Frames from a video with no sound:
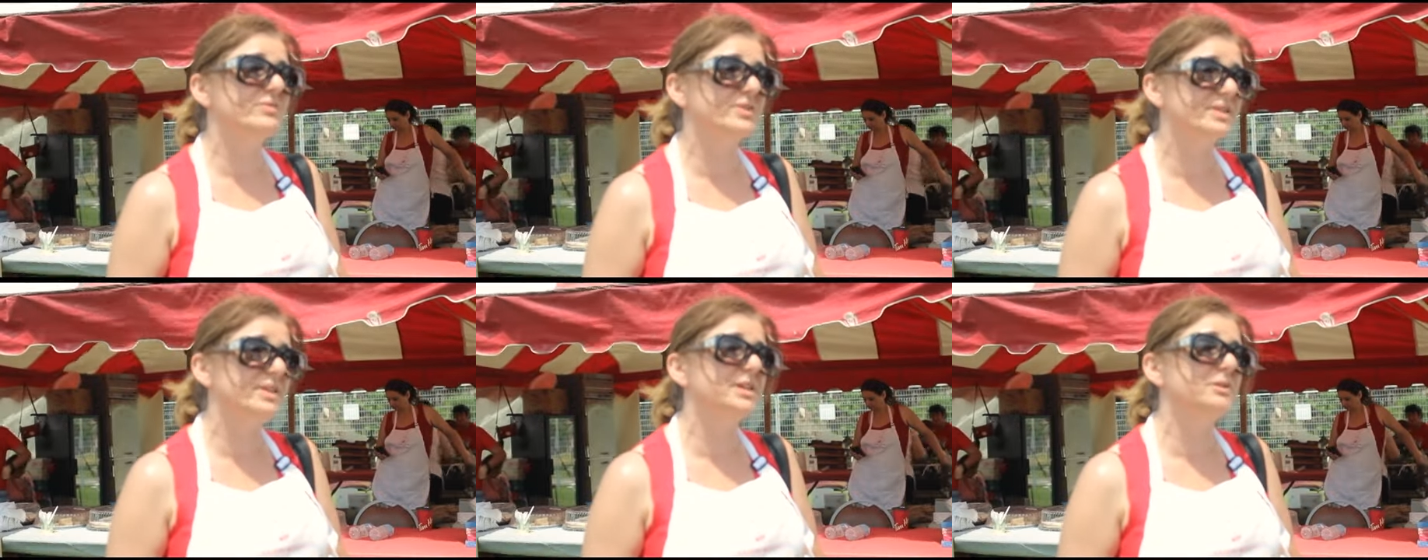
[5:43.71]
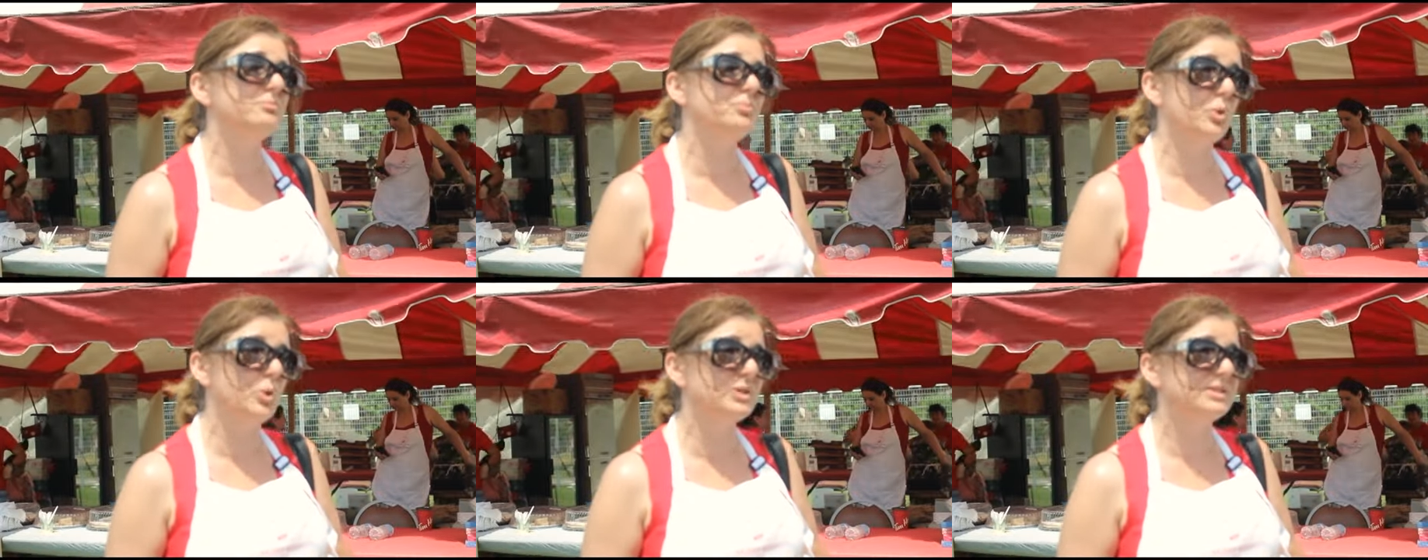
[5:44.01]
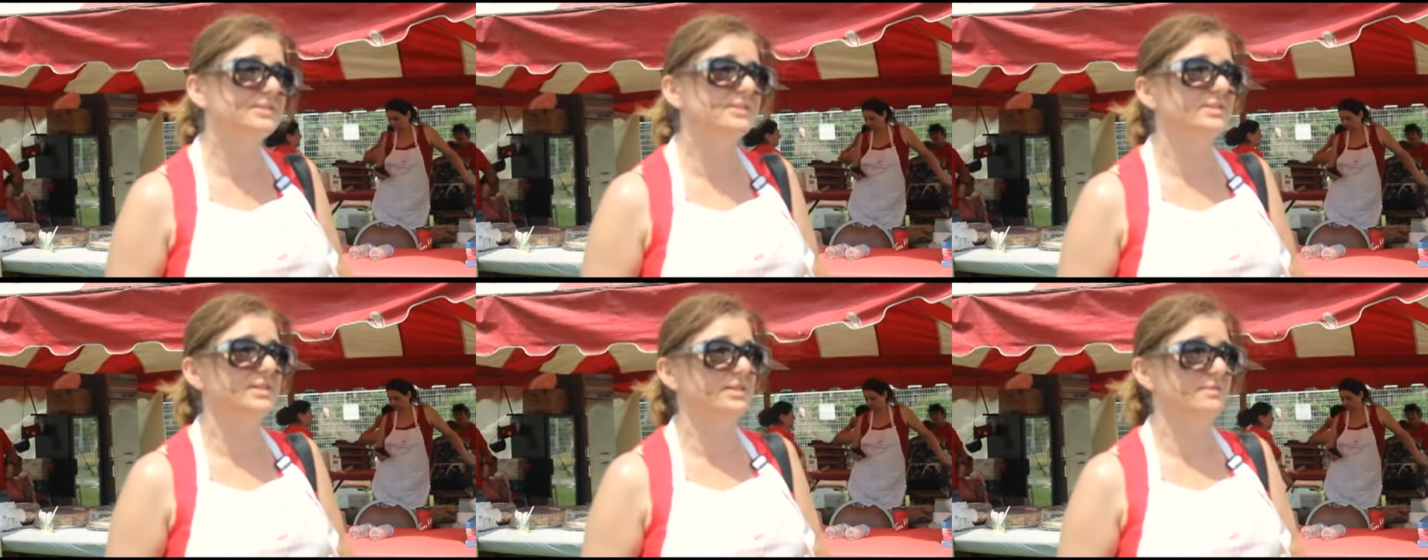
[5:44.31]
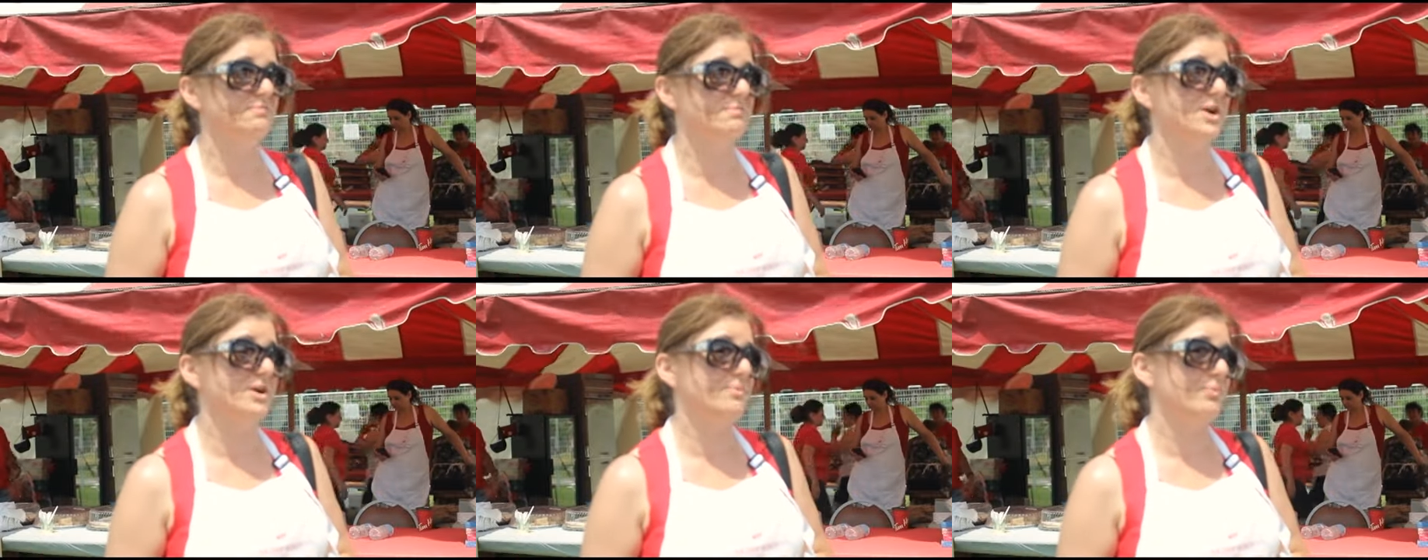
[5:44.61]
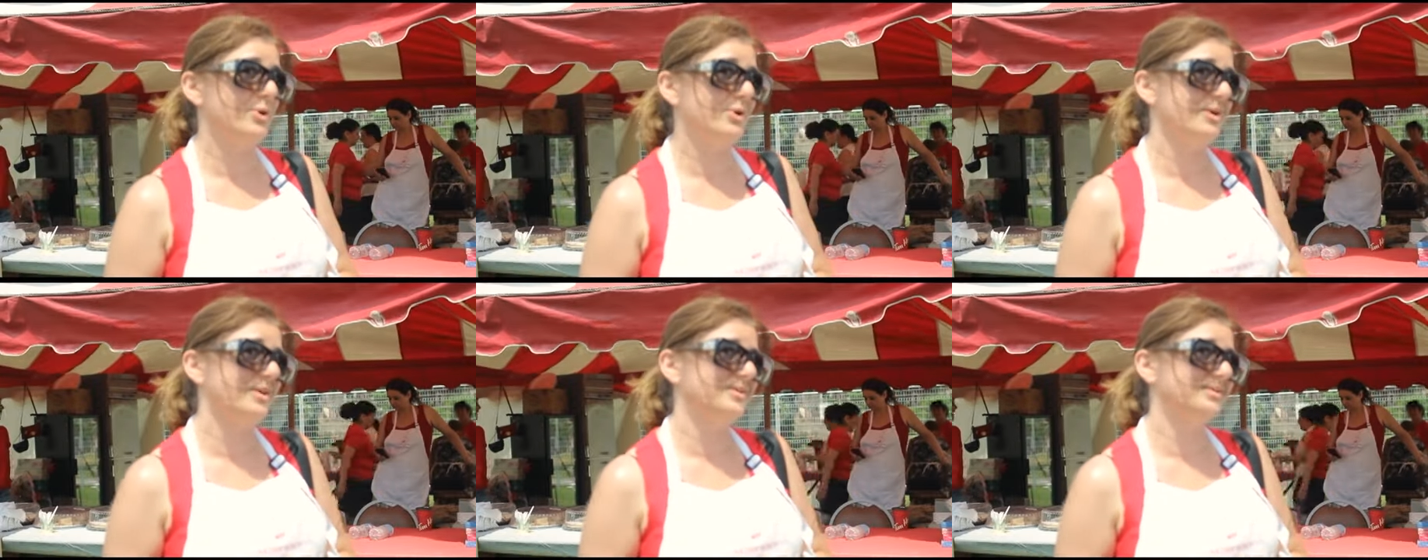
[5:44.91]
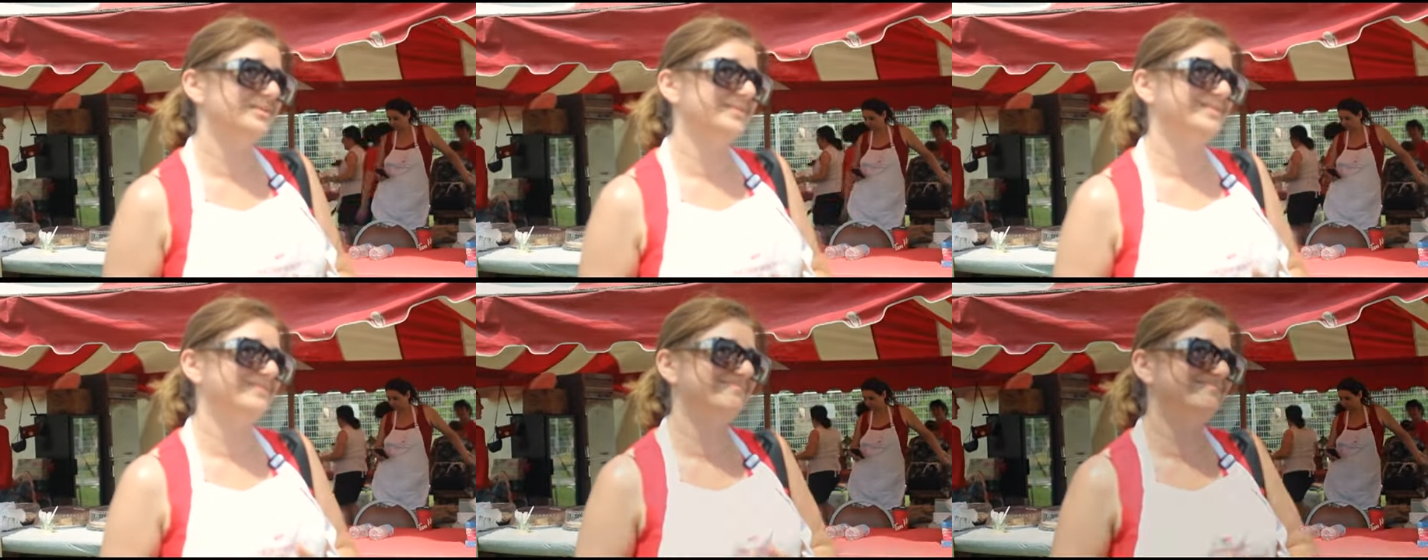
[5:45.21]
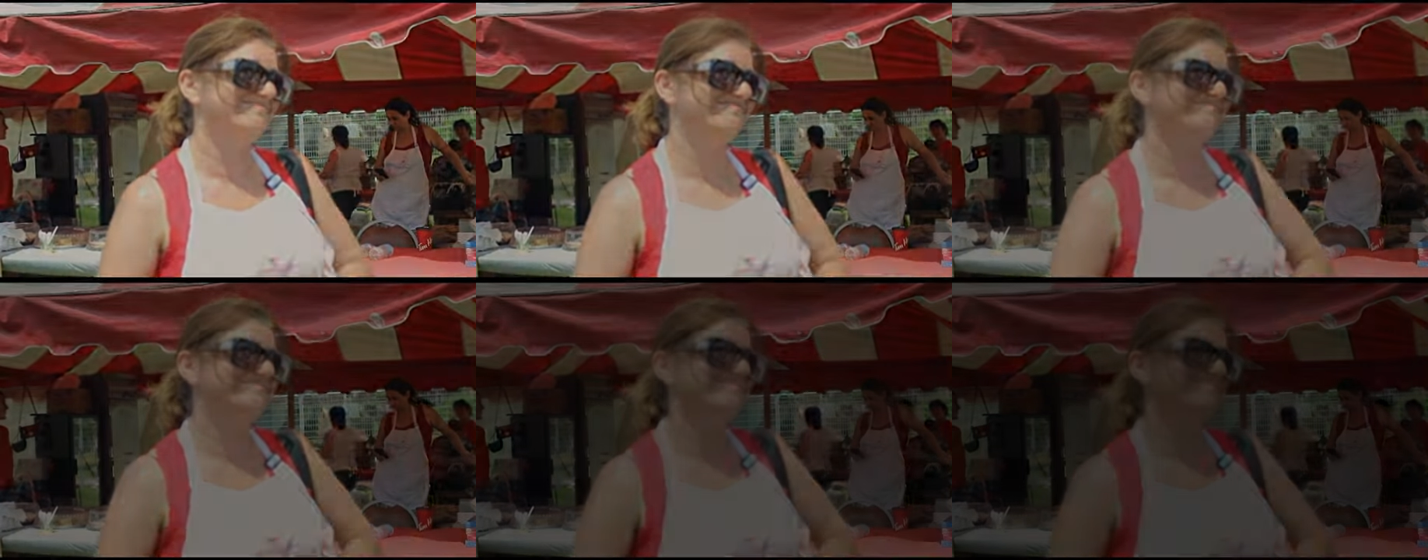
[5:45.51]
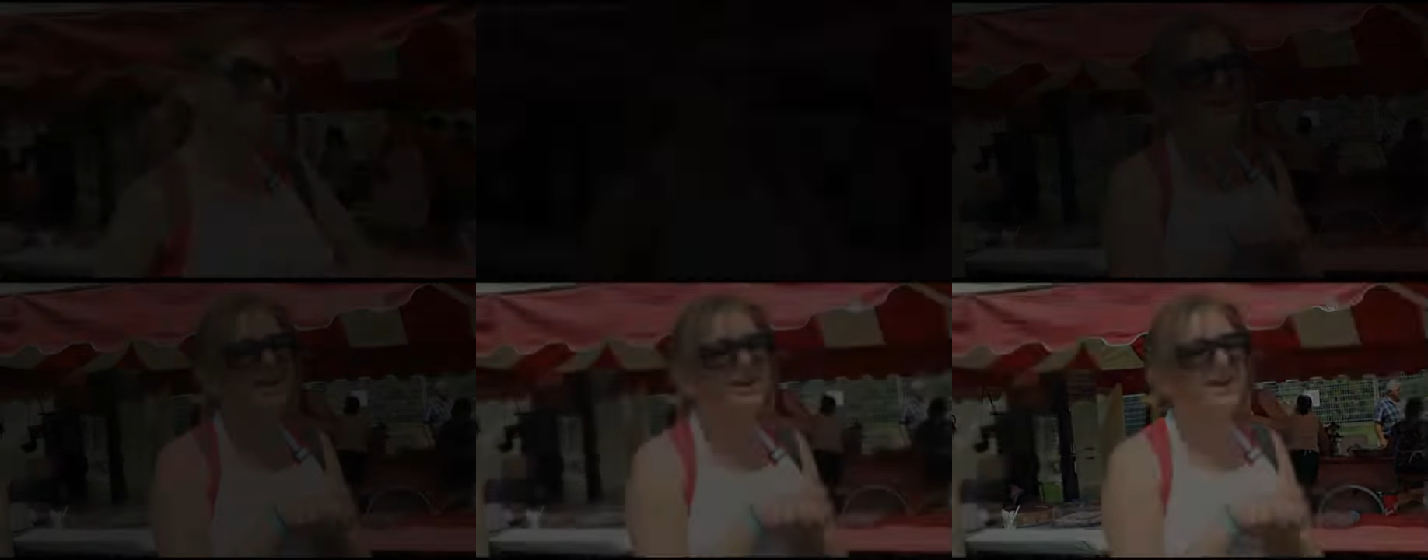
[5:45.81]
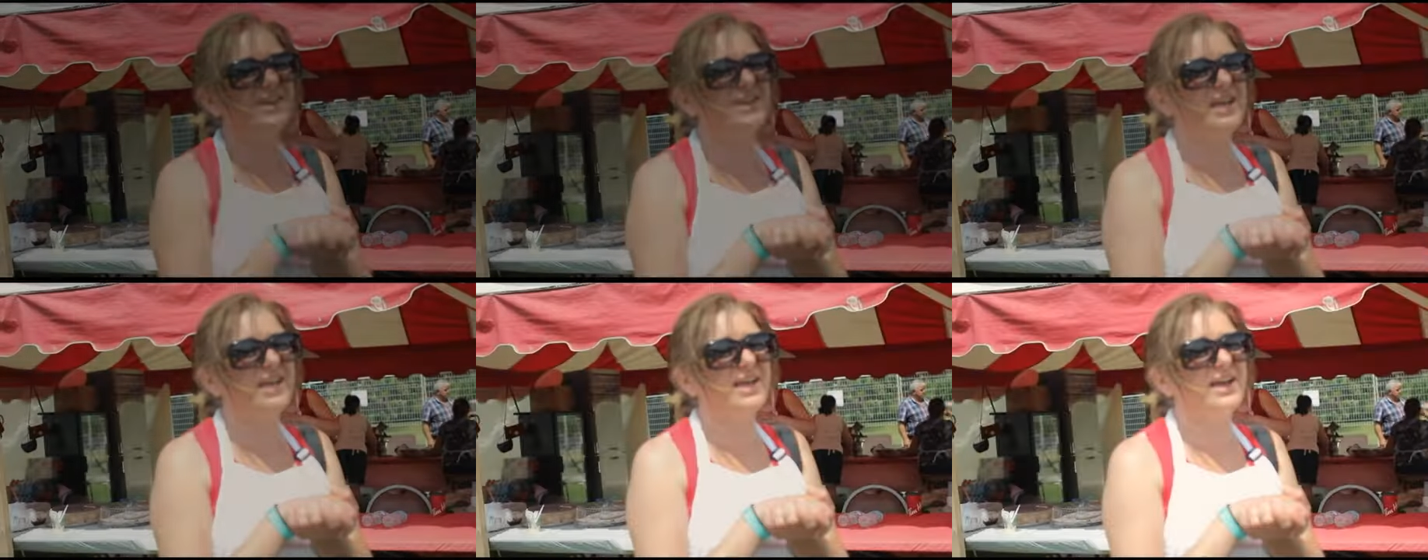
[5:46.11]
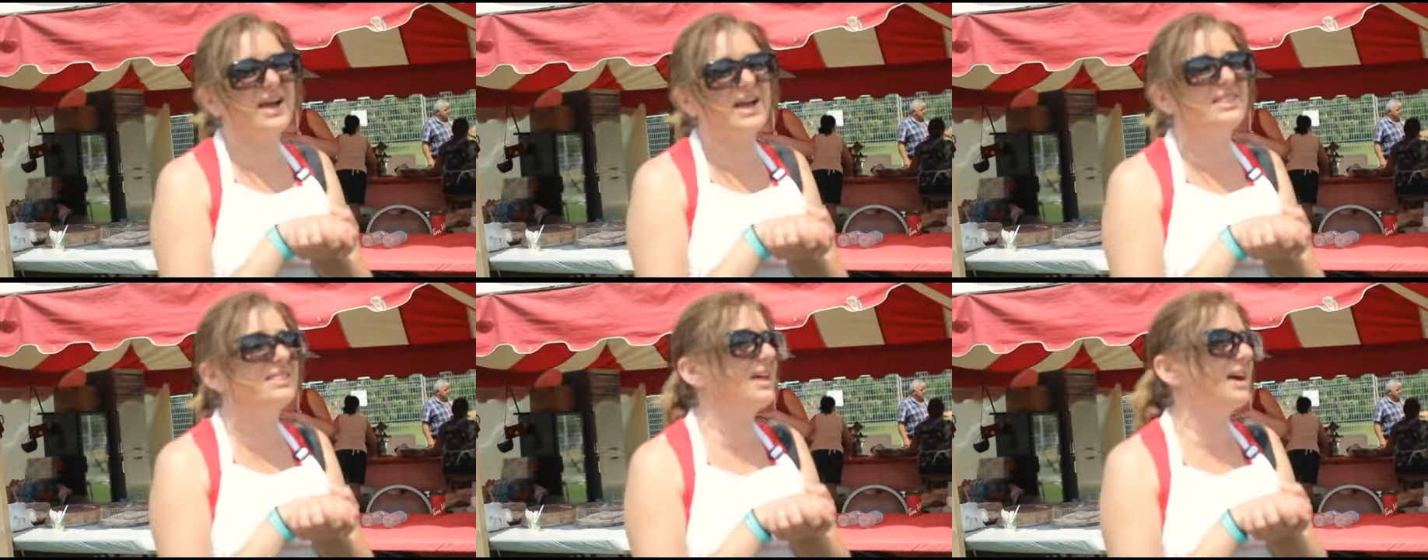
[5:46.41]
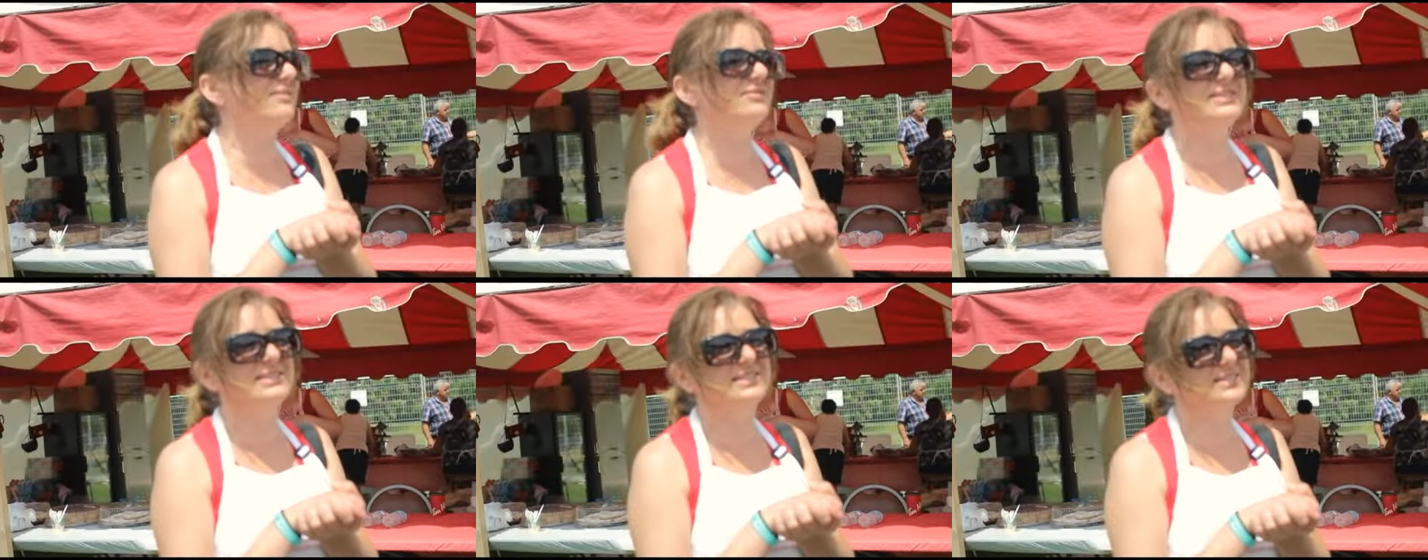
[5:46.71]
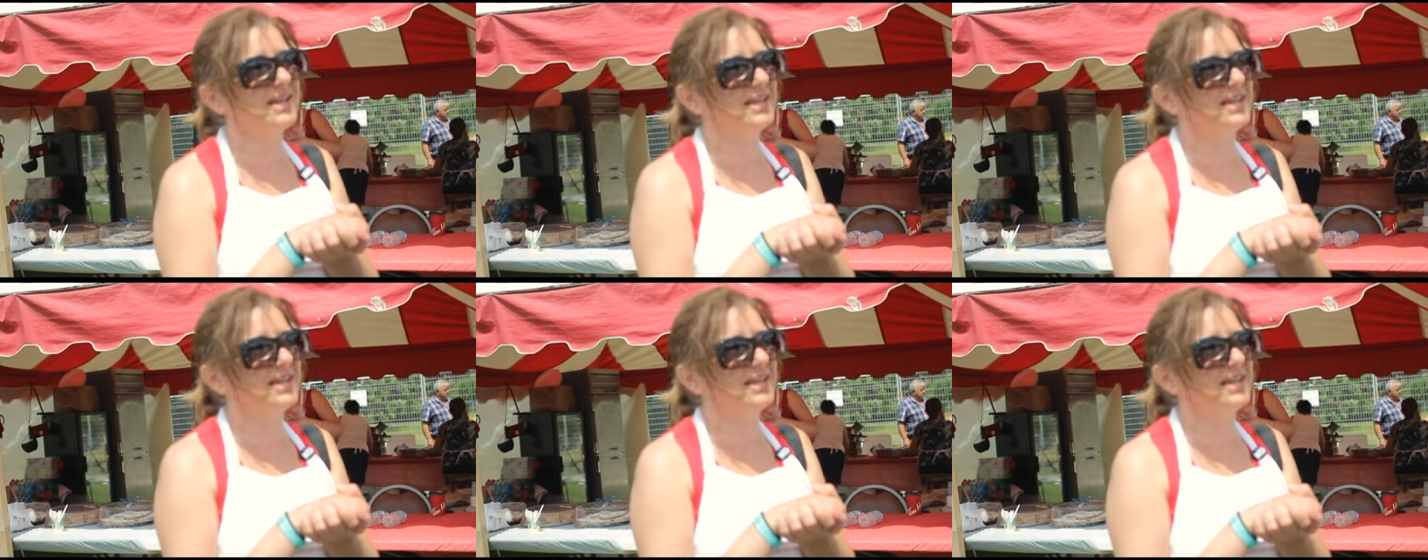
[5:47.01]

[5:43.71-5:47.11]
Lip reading: very important in my part. I love